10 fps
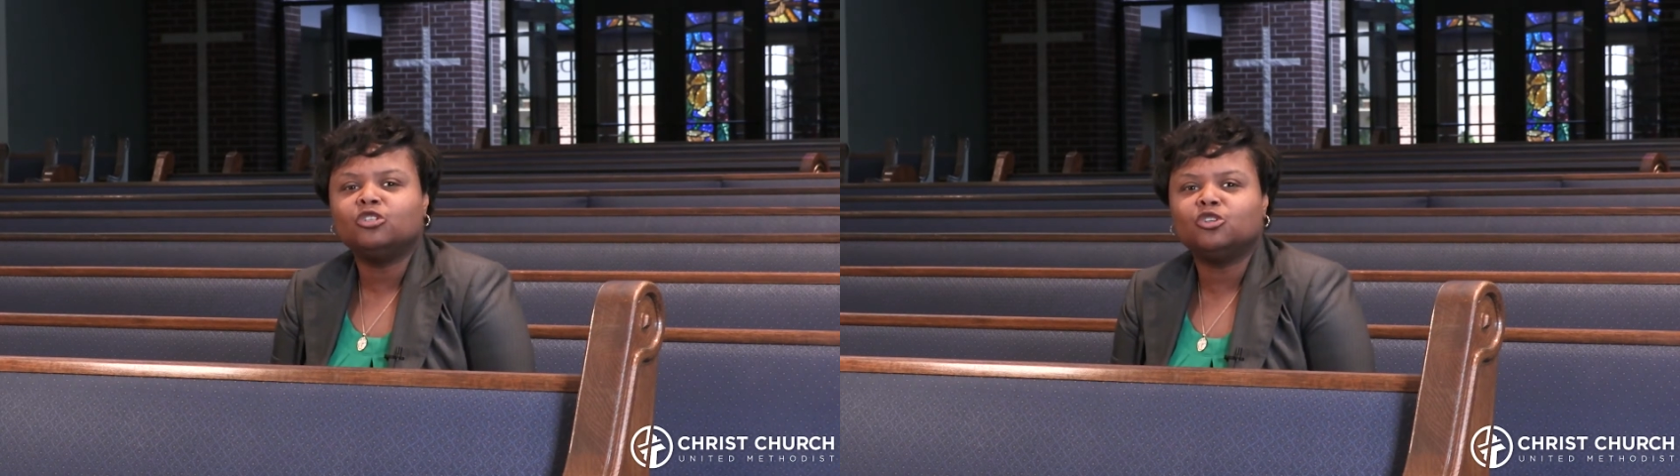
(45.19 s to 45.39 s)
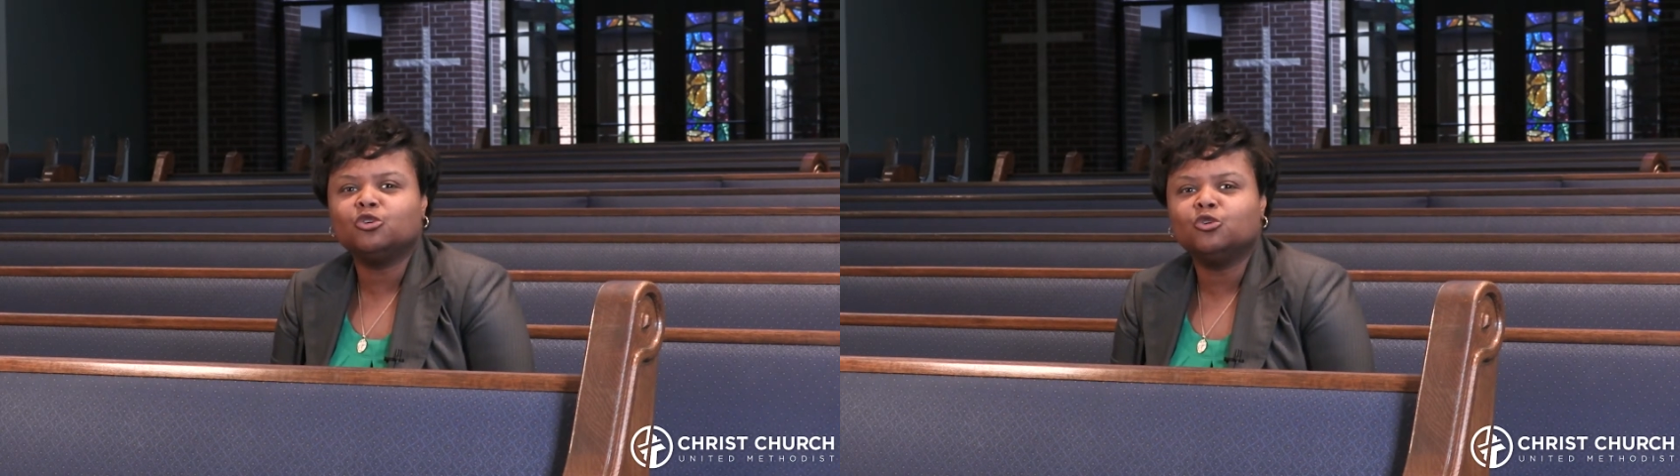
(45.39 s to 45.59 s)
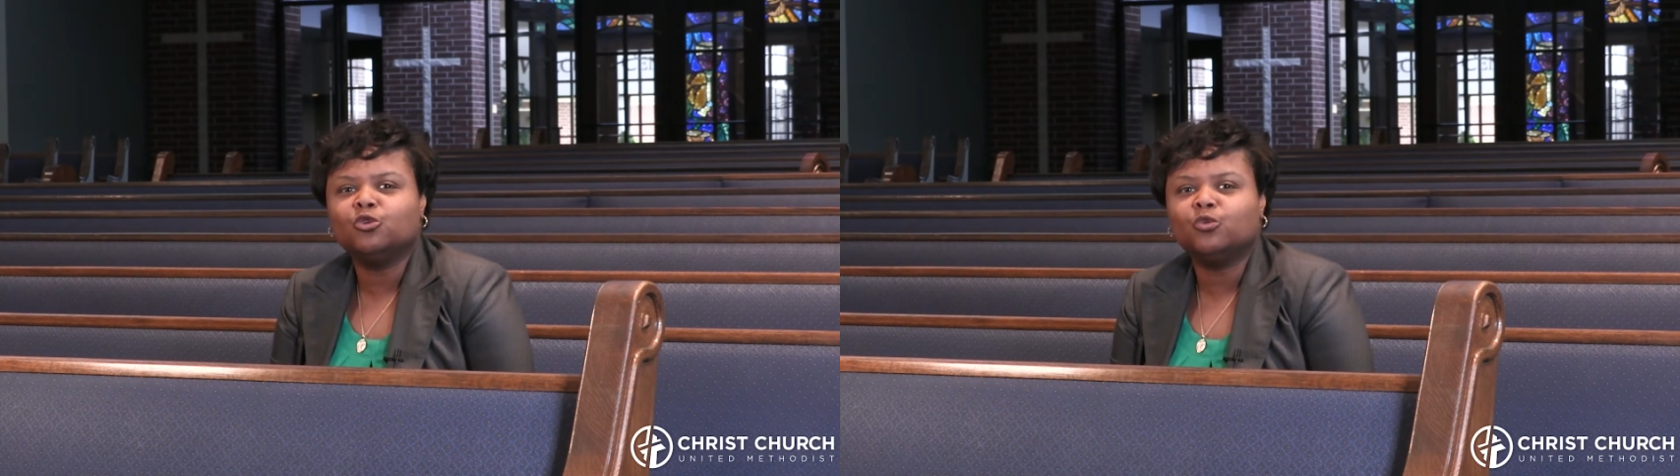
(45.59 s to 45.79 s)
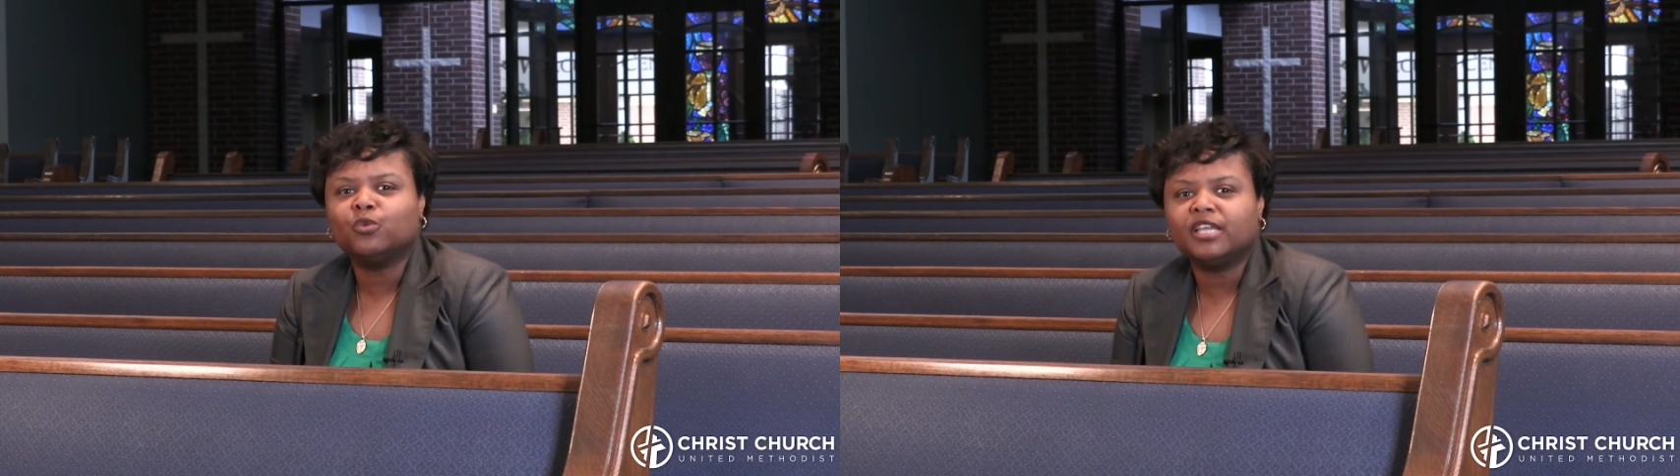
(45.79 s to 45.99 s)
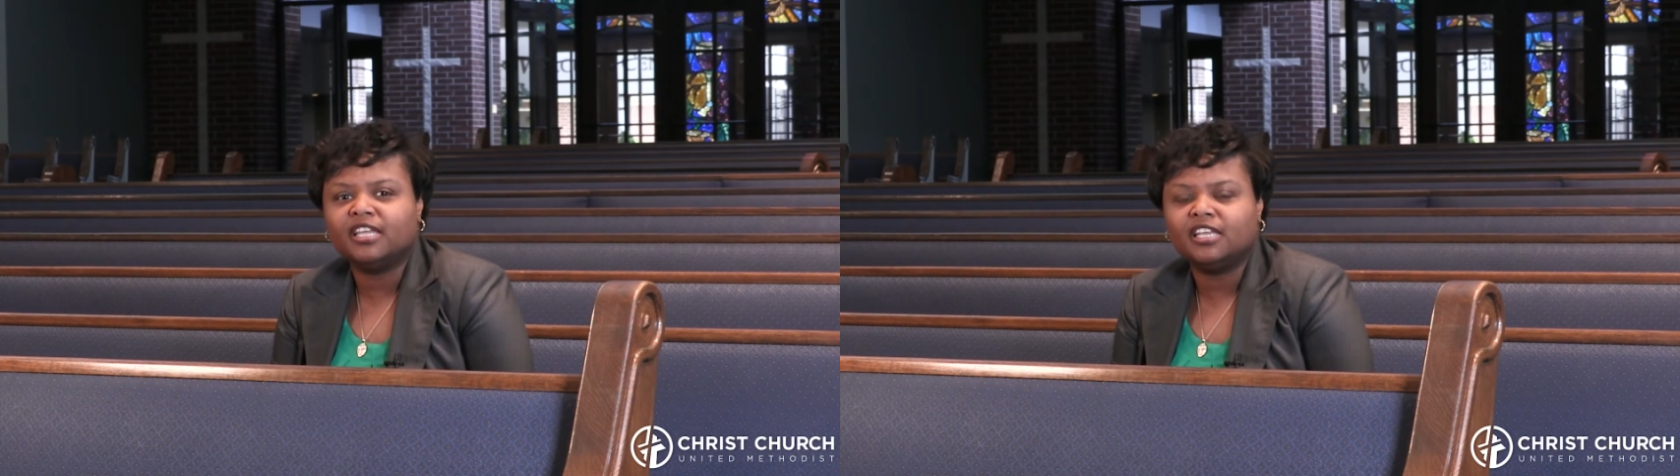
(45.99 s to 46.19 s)
do
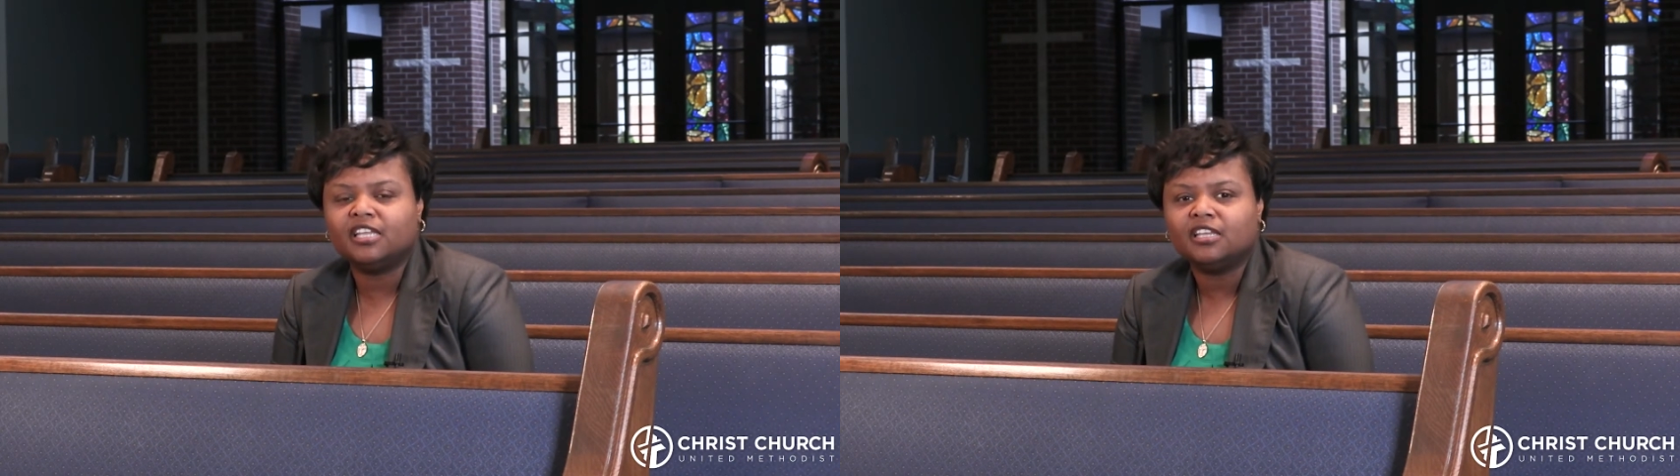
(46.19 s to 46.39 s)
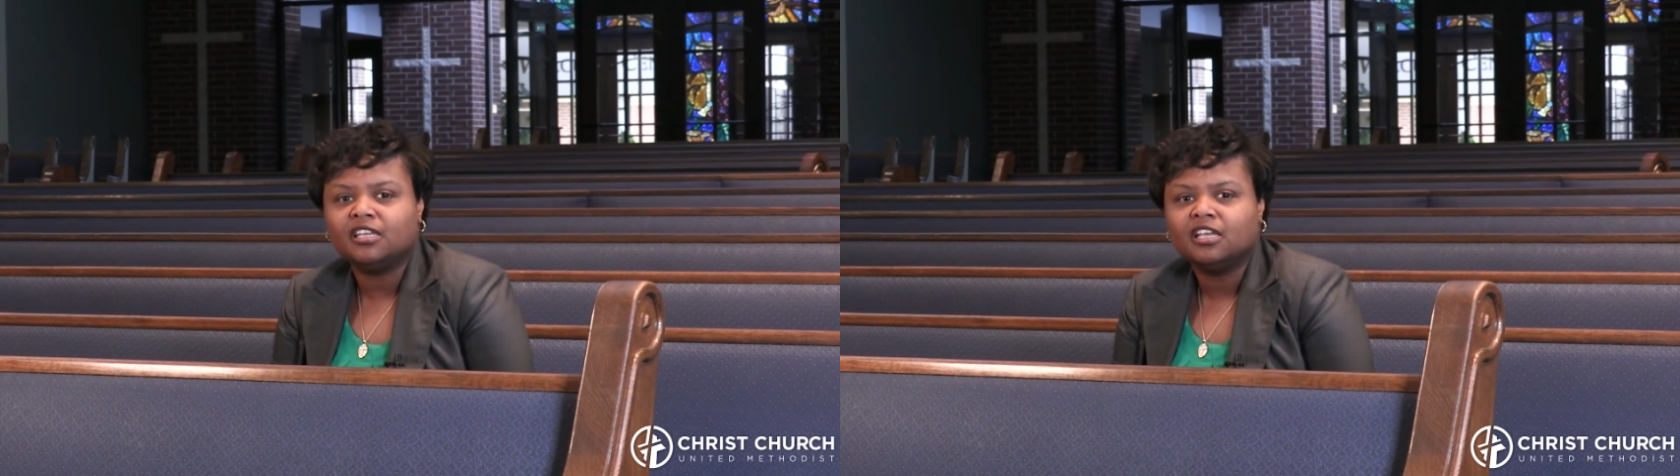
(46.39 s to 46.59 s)
we